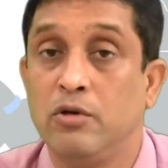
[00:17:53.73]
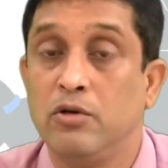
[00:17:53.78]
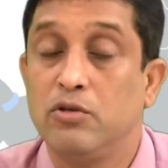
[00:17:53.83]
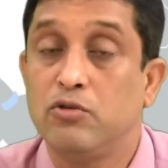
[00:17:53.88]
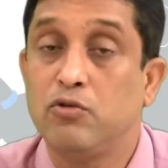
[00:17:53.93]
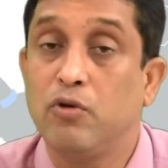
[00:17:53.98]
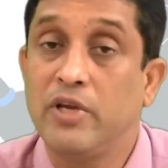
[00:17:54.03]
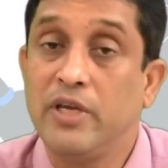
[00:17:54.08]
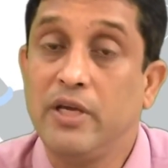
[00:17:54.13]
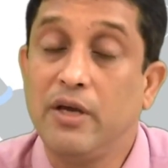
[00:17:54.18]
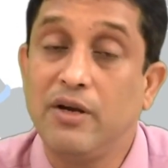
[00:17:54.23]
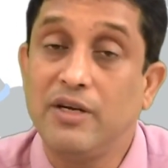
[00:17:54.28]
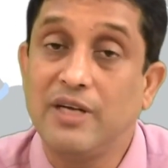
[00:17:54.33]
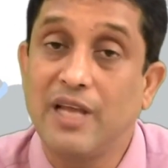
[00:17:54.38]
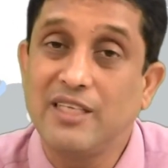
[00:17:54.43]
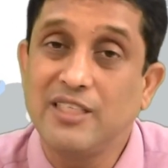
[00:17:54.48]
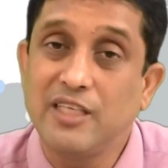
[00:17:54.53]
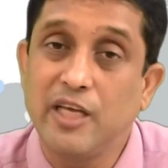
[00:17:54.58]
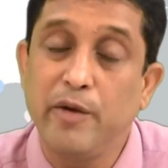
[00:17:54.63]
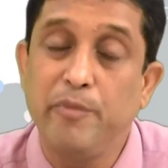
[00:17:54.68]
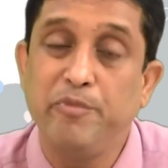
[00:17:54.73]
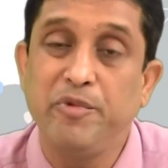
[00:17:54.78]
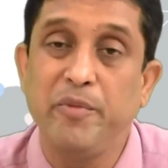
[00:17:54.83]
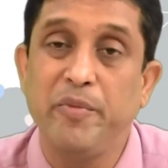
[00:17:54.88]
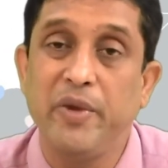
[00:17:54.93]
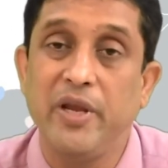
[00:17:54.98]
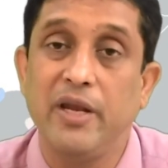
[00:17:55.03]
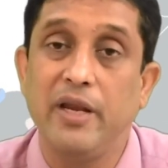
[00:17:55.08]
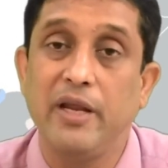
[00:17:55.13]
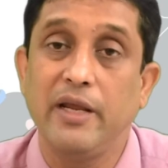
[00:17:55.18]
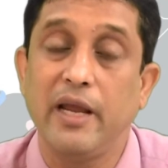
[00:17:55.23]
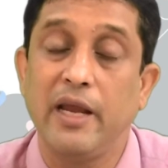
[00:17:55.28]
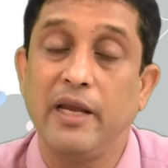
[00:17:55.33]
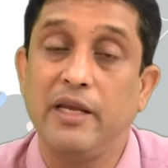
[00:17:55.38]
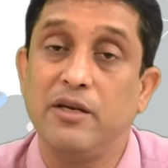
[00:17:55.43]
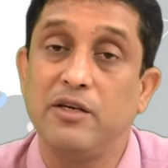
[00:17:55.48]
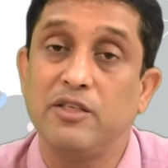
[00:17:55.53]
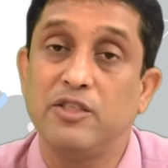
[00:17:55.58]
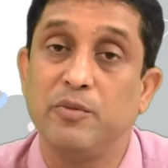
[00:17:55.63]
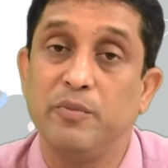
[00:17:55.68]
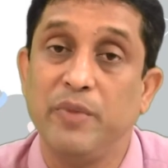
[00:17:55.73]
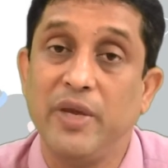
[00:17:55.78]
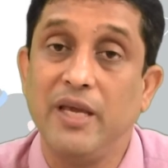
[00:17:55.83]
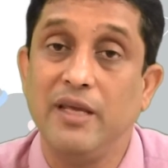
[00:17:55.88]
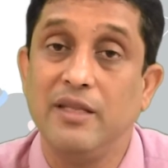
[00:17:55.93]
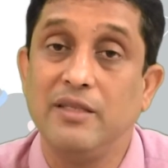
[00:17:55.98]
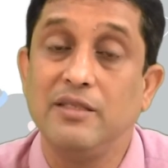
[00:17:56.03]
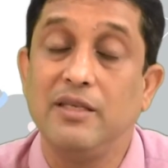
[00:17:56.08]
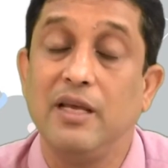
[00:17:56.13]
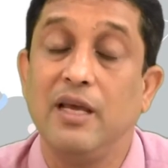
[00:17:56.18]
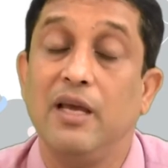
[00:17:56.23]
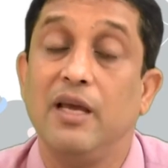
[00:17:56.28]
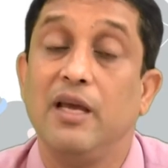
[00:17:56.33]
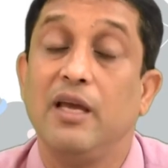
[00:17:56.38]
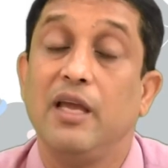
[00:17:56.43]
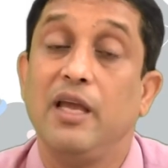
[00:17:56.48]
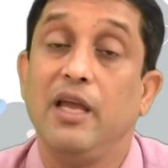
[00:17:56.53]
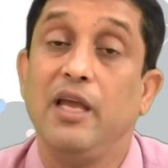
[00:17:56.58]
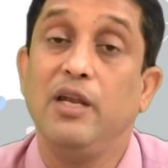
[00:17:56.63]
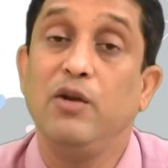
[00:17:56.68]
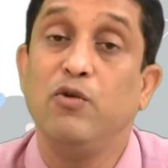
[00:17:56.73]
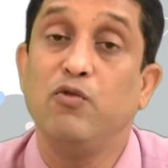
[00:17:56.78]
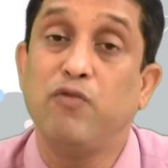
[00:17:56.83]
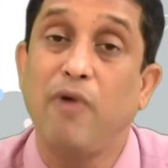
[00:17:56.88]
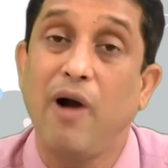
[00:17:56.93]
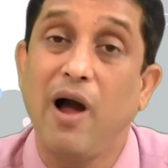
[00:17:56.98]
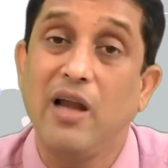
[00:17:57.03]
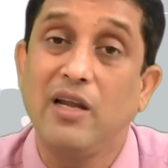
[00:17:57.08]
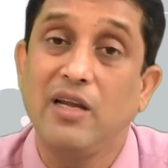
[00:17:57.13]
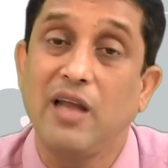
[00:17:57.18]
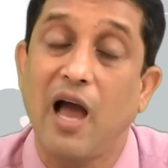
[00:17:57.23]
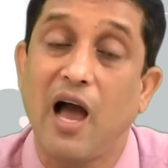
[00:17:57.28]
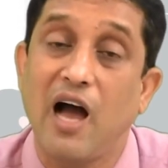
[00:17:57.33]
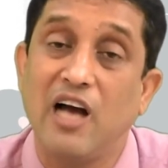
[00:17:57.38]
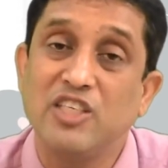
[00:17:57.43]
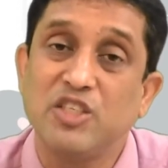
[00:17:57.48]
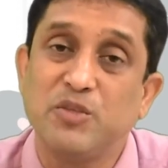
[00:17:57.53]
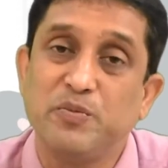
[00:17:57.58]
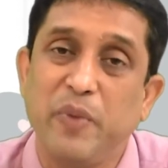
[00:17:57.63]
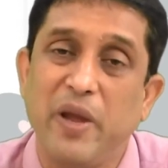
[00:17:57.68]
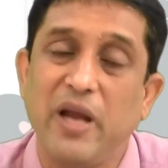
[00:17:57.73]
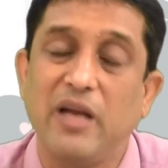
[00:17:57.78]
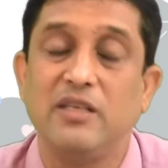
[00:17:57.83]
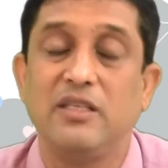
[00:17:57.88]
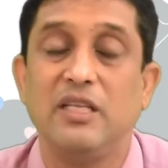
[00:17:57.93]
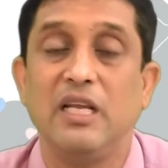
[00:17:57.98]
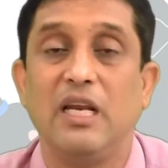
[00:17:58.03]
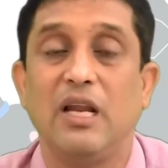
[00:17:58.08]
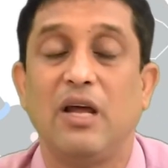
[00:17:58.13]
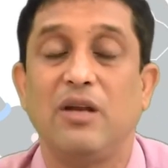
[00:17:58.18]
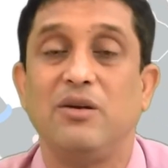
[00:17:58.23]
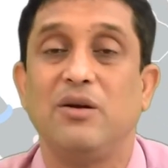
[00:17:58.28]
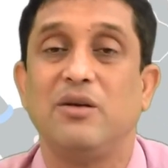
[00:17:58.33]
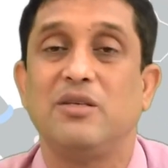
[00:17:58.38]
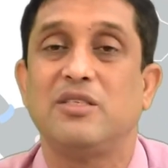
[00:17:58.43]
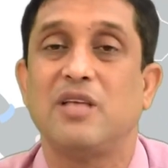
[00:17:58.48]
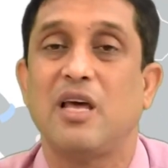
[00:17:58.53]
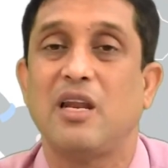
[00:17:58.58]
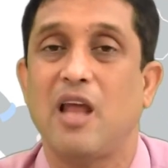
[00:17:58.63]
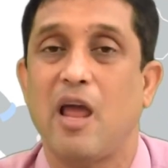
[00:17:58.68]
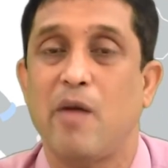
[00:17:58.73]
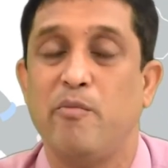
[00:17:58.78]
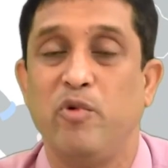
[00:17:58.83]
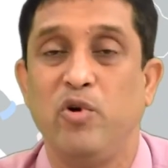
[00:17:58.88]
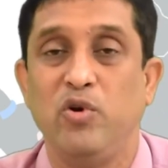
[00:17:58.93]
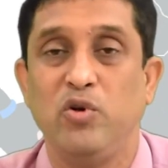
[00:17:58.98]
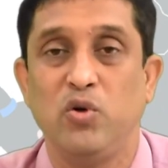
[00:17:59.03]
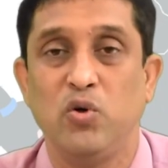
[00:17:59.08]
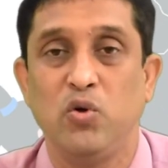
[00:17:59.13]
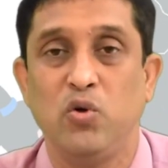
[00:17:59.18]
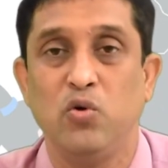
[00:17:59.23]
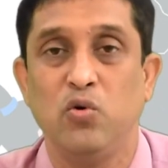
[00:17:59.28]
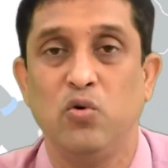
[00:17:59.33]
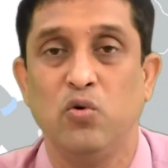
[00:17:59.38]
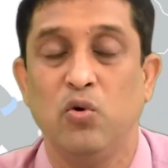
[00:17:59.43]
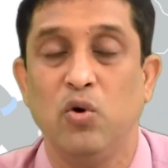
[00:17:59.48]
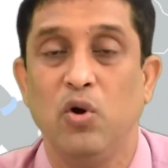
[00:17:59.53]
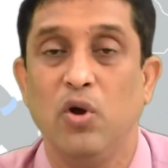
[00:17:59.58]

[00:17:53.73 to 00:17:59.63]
So here descriptive indicators means in what aspect the learners are able to do